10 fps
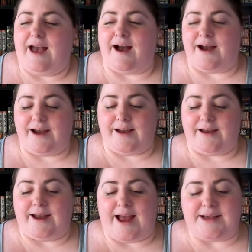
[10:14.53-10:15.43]
Uh,
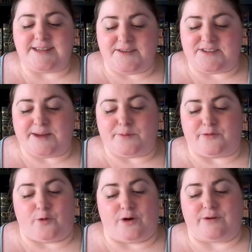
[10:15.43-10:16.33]
as I've said
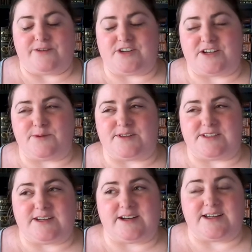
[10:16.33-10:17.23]
before, when I've talked about
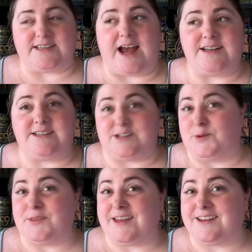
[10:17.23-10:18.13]
this series, I
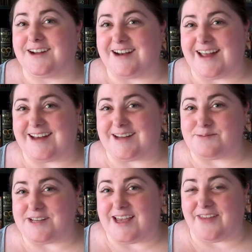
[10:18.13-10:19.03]
don't think they're gonna end
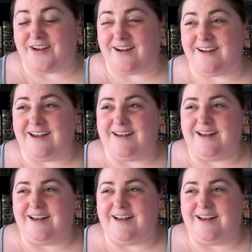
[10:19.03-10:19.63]
up together.